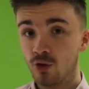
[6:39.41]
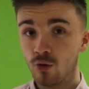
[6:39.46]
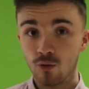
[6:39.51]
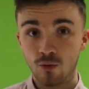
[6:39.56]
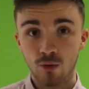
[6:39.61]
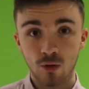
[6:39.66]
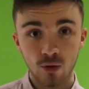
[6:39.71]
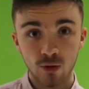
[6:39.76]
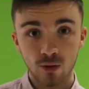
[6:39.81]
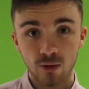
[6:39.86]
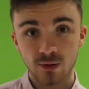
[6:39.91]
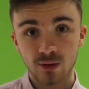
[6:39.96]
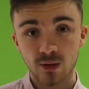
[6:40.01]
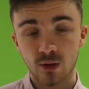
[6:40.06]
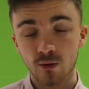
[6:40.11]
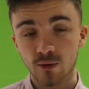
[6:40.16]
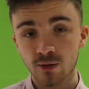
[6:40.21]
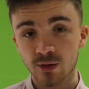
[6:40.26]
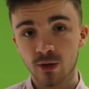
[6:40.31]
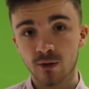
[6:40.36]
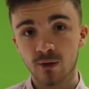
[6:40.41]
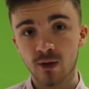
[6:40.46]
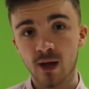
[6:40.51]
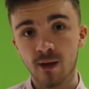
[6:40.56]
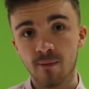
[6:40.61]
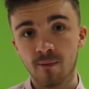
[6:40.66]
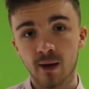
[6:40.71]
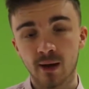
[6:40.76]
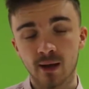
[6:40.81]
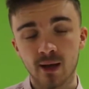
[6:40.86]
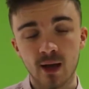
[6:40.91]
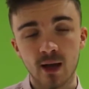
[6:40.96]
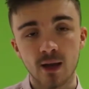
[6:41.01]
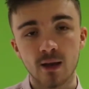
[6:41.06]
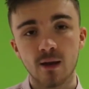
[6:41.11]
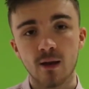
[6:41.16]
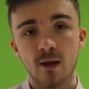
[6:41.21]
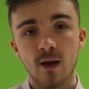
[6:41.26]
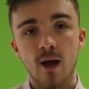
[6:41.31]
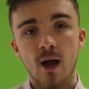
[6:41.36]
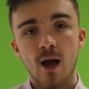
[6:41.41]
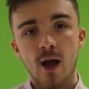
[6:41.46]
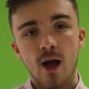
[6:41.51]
Joe Rawls also came back in.